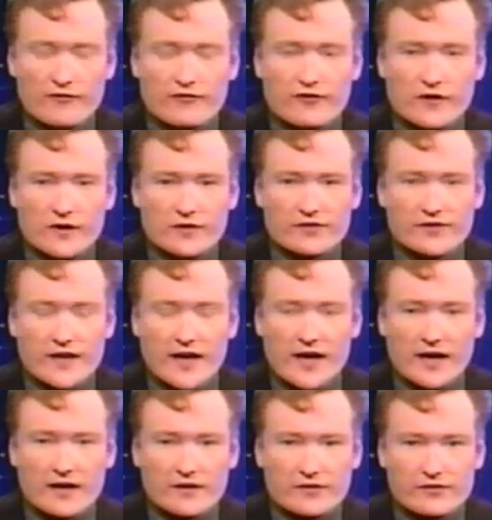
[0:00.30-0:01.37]
first
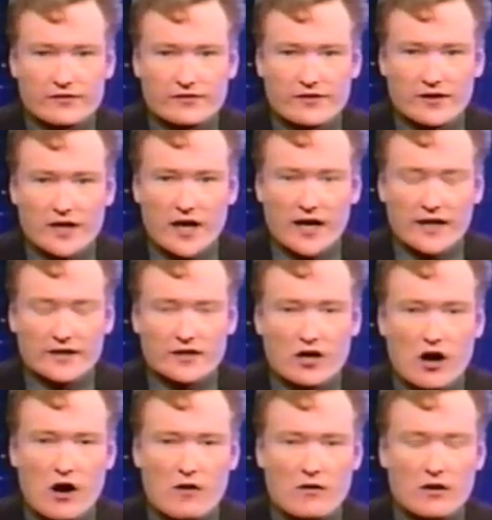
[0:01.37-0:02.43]
guest tonight
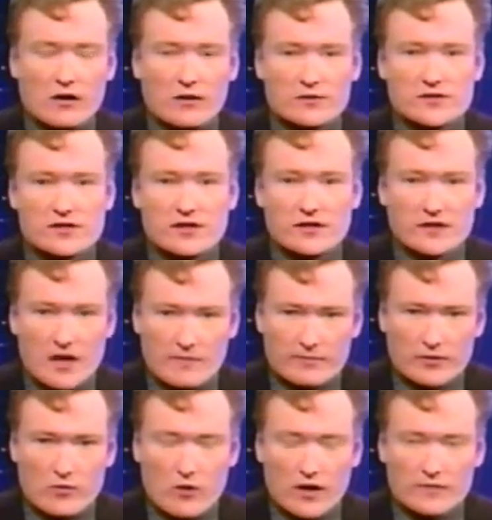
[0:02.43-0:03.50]
co-hosts the
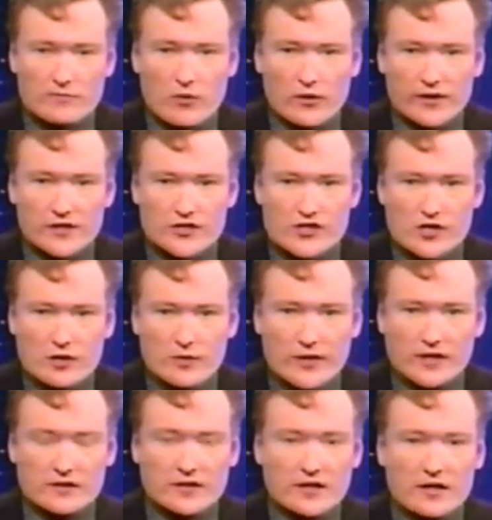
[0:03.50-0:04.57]
#1 morning show
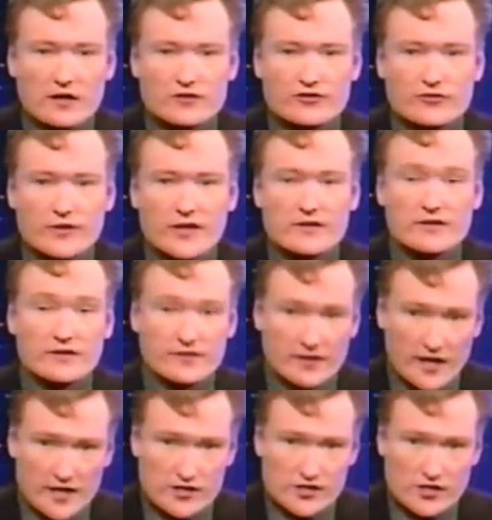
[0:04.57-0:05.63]
in the country, The
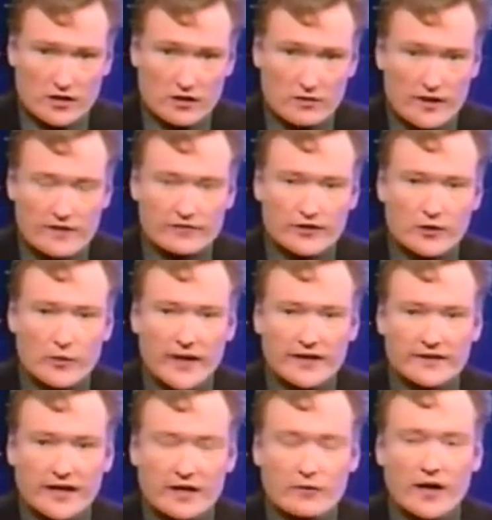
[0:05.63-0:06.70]
Today Show, every
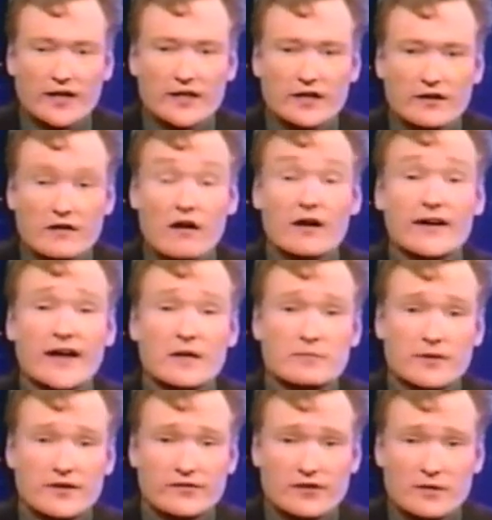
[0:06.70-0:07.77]
weekday right here on
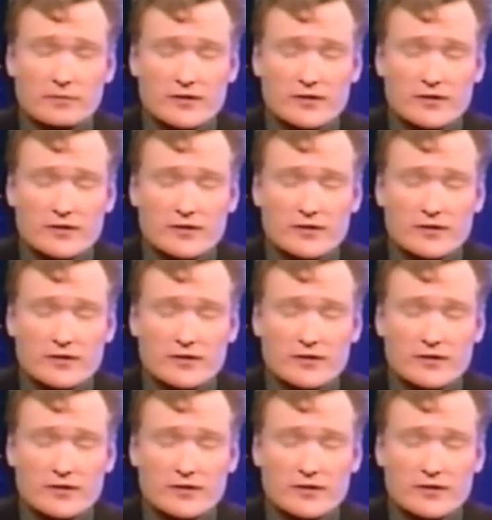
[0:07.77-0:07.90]
NBC.